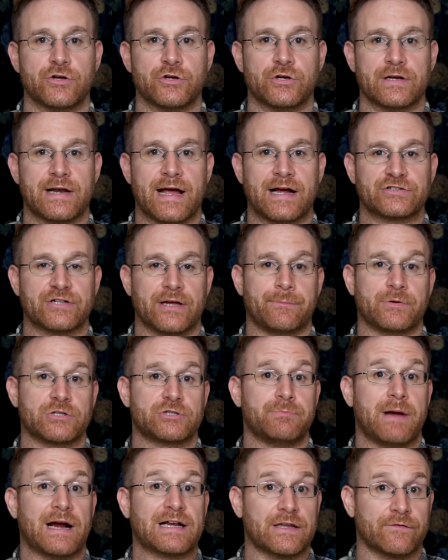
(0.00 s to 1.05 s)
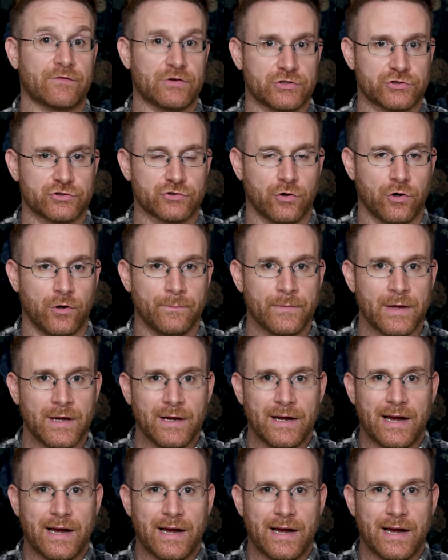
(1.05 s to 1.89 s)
so you can actually have perspective control.